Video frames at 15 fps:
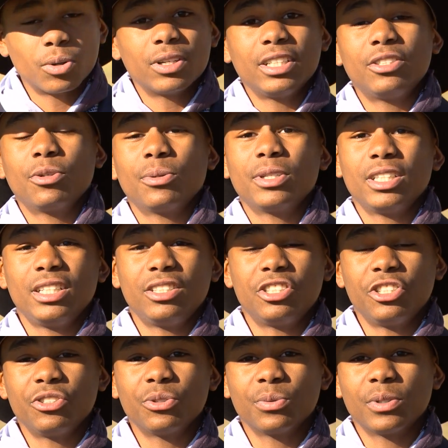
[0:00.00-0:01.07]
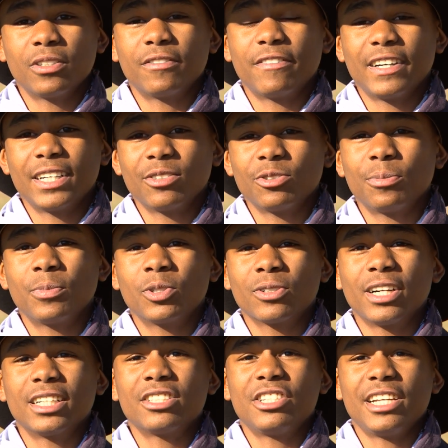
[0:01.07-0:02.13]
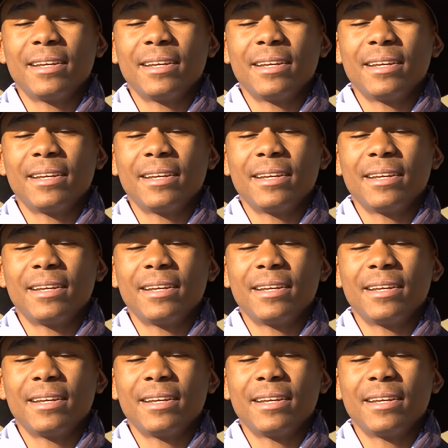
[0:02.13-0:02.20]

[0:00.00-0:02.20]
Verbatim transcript: 2020 Junior World Finals bull riding